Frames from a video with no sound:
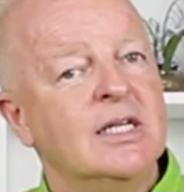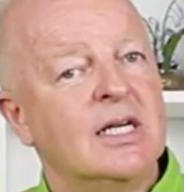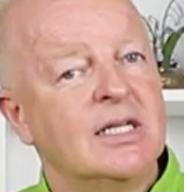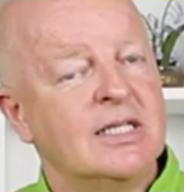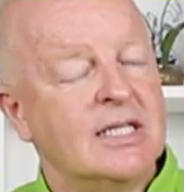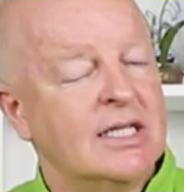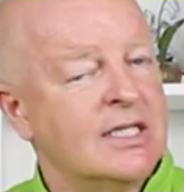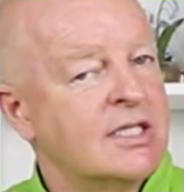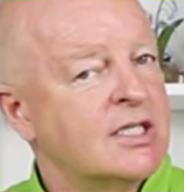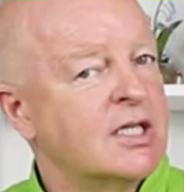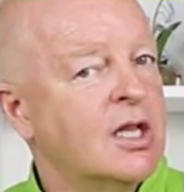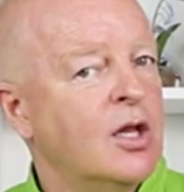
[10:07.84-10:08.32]
does,
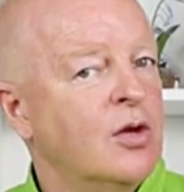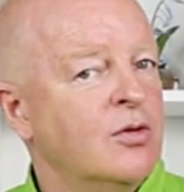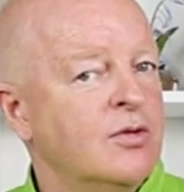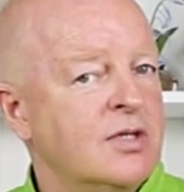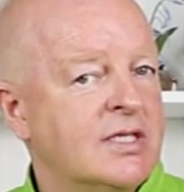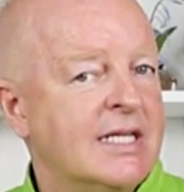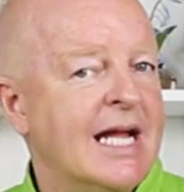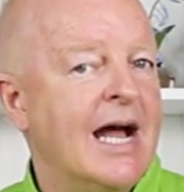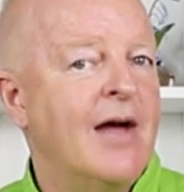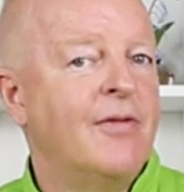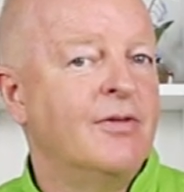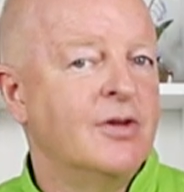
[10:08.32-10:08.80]
it
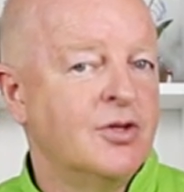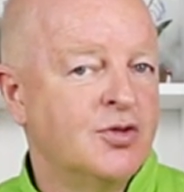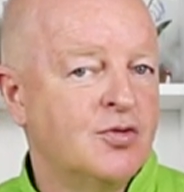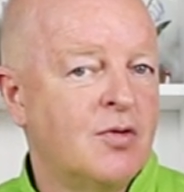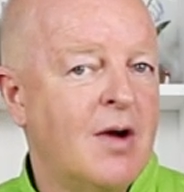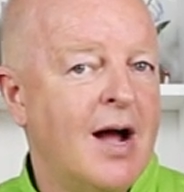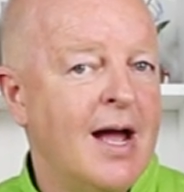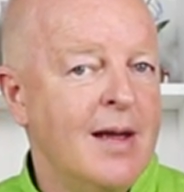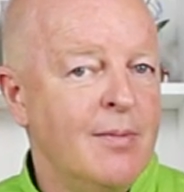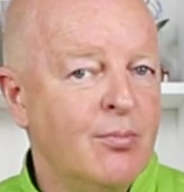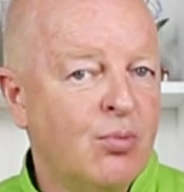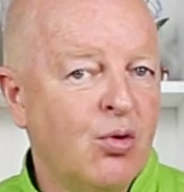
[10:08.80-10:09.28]
slows down the
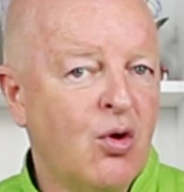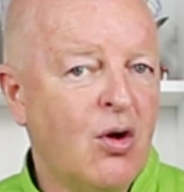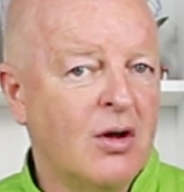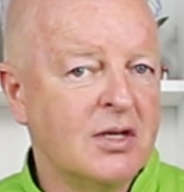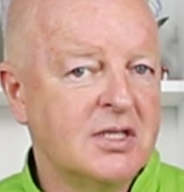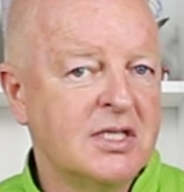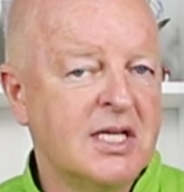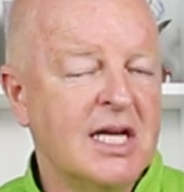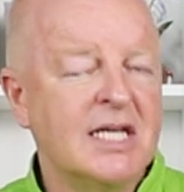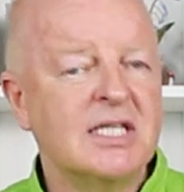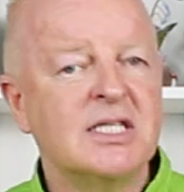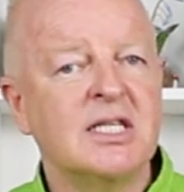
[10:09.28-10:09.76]
drying
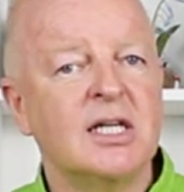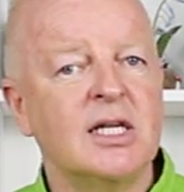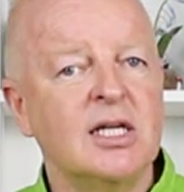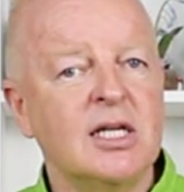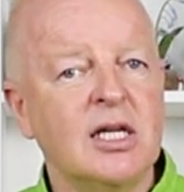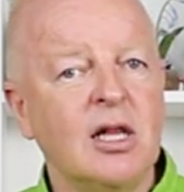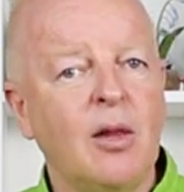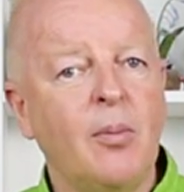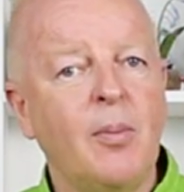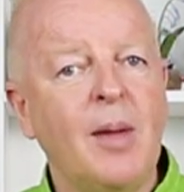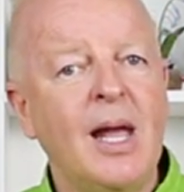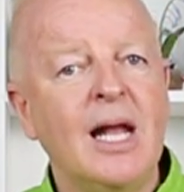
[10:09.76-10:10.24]
process a
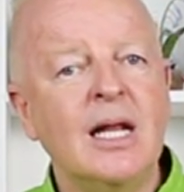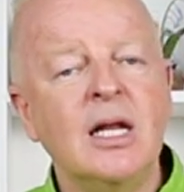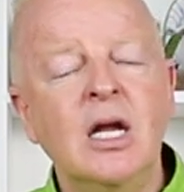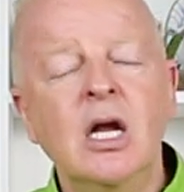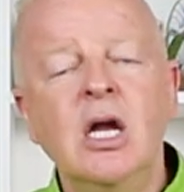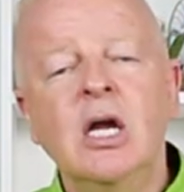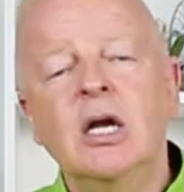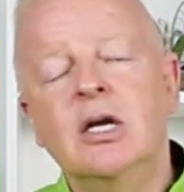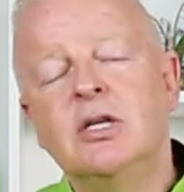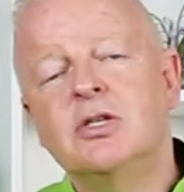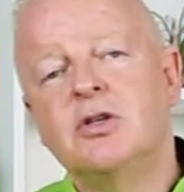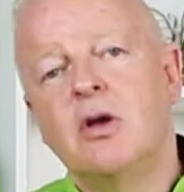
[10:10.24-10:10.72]
little bit,
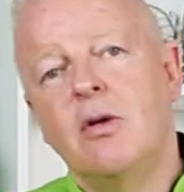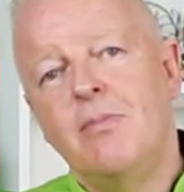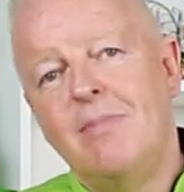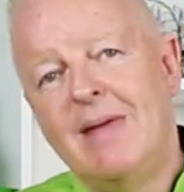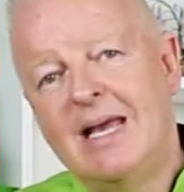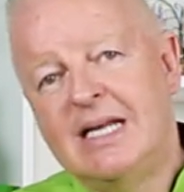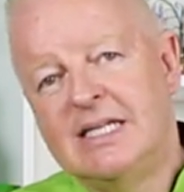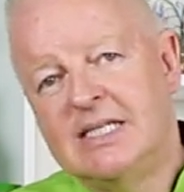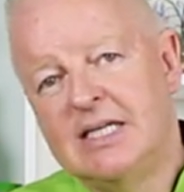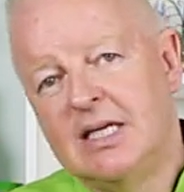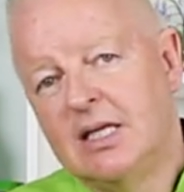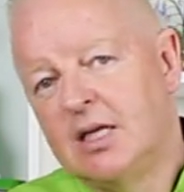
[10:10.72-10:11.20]
so it
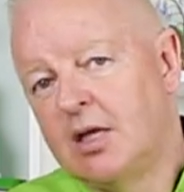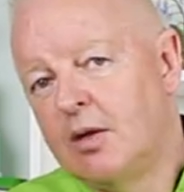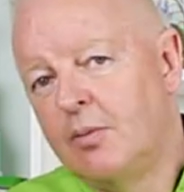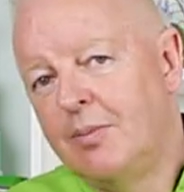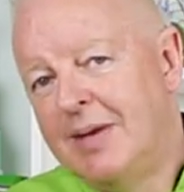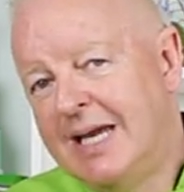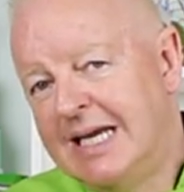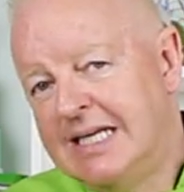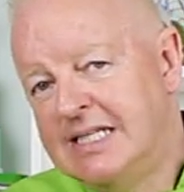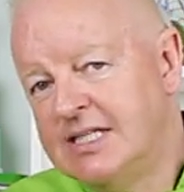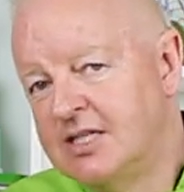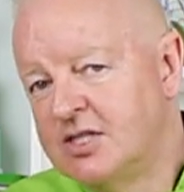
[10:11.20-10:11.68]
makes it a little
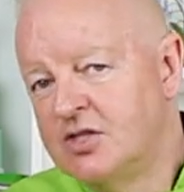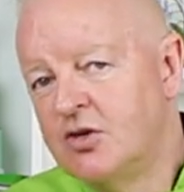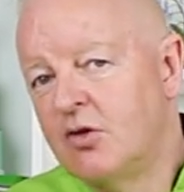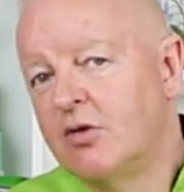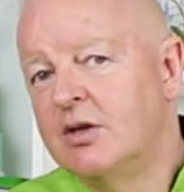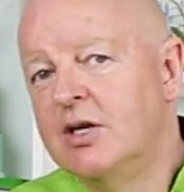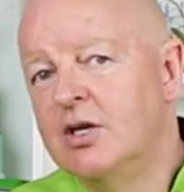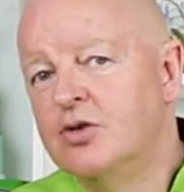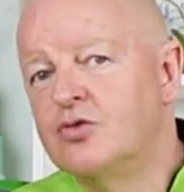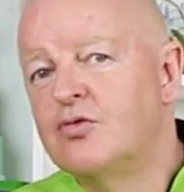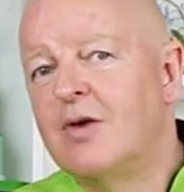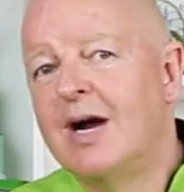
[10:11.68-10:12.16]
bit easier. It's not
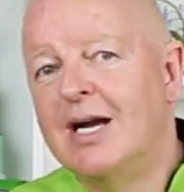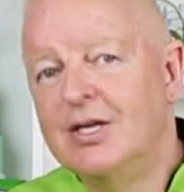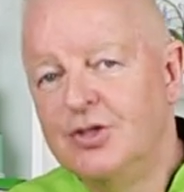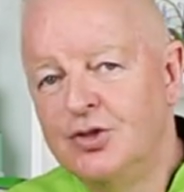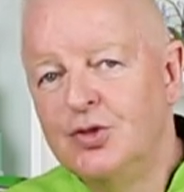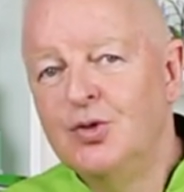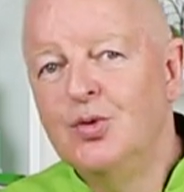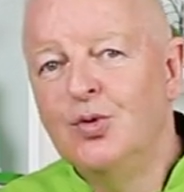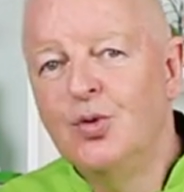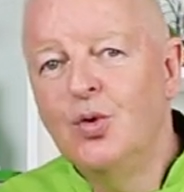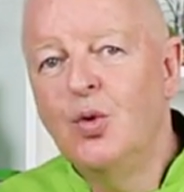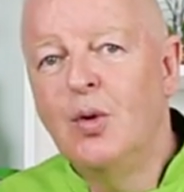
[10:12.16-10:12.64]
gonna dry
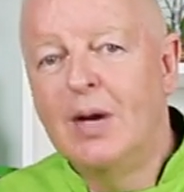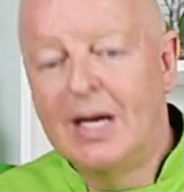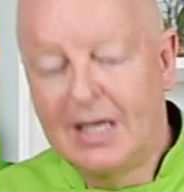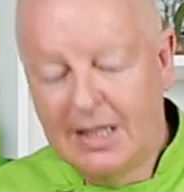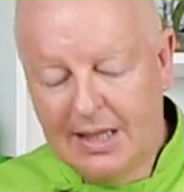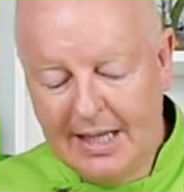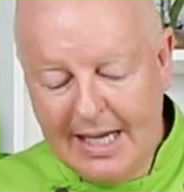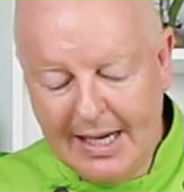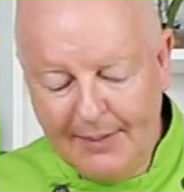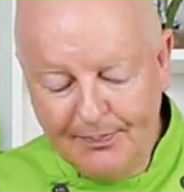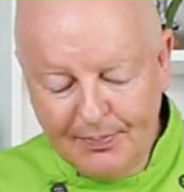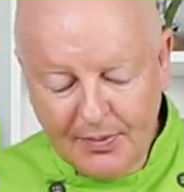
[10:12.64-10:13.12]
too
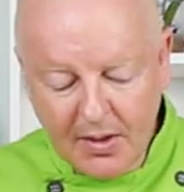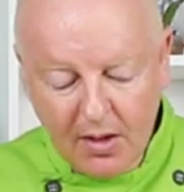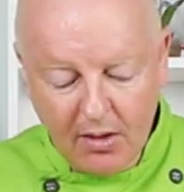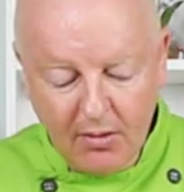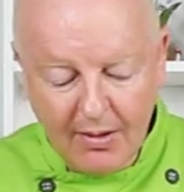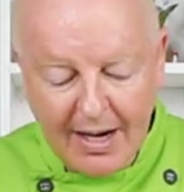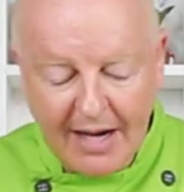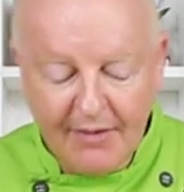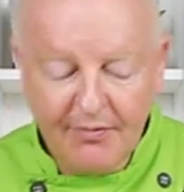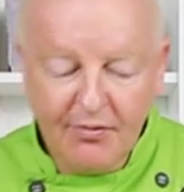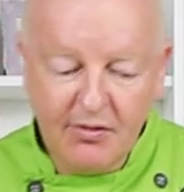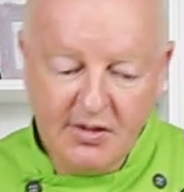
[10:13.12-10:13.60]
quickly, all
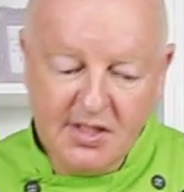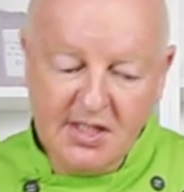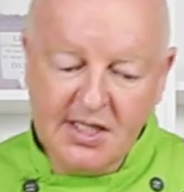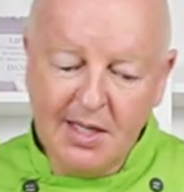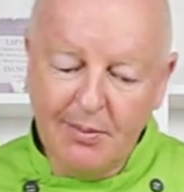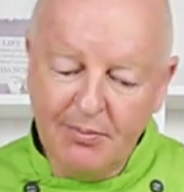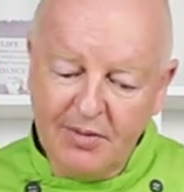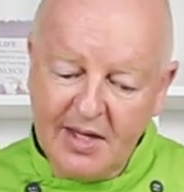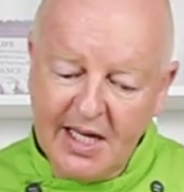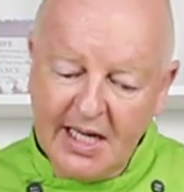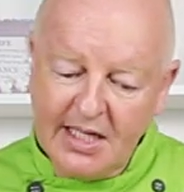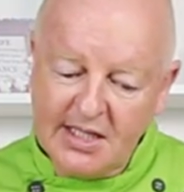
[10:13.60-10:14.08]
right? For
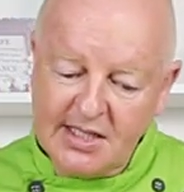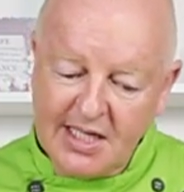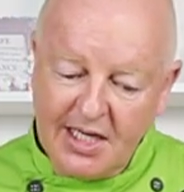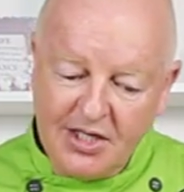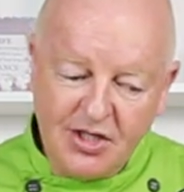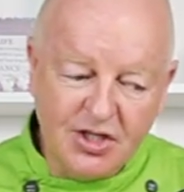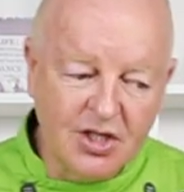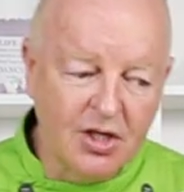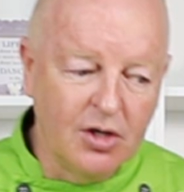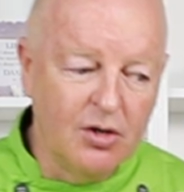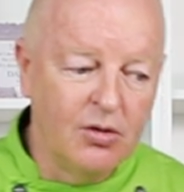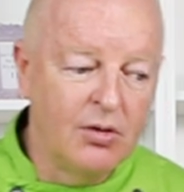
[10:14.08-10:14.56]
some things I
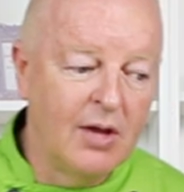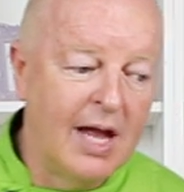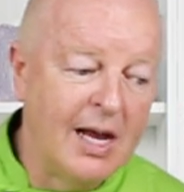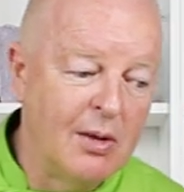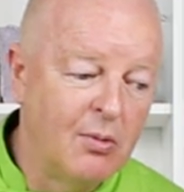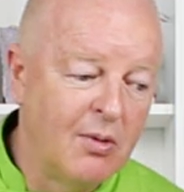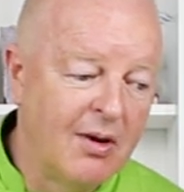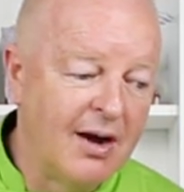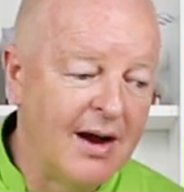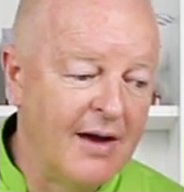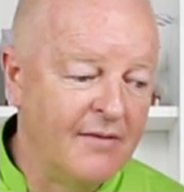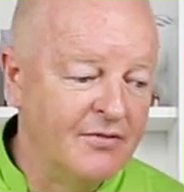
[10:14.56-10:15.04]
show,
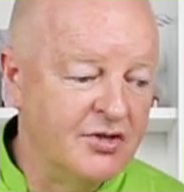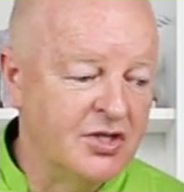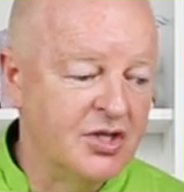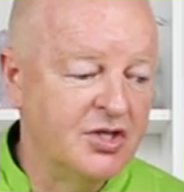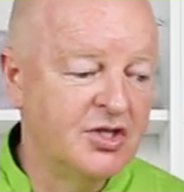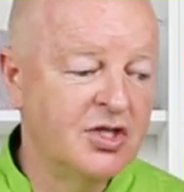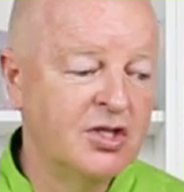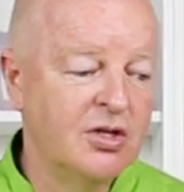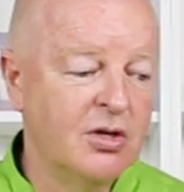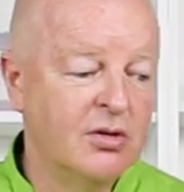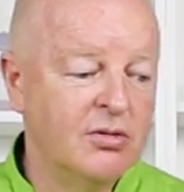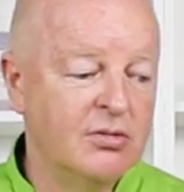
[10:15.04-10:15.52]
like where I've just
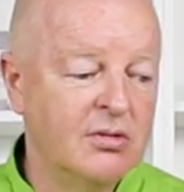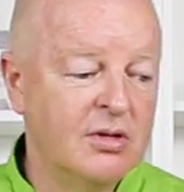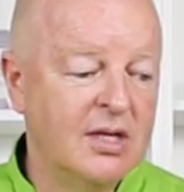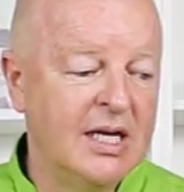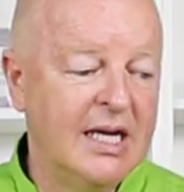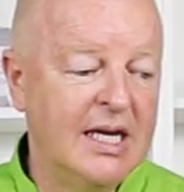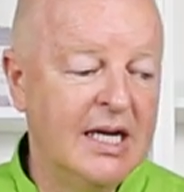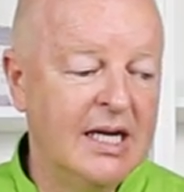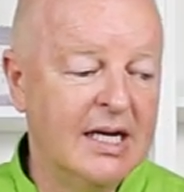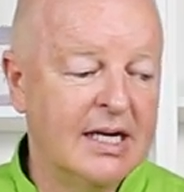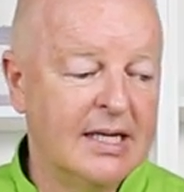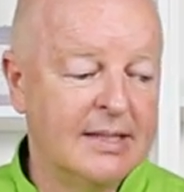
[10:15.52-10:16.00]
shown
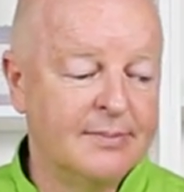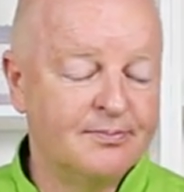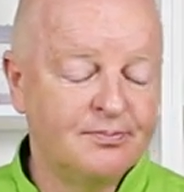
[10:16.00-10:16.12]
the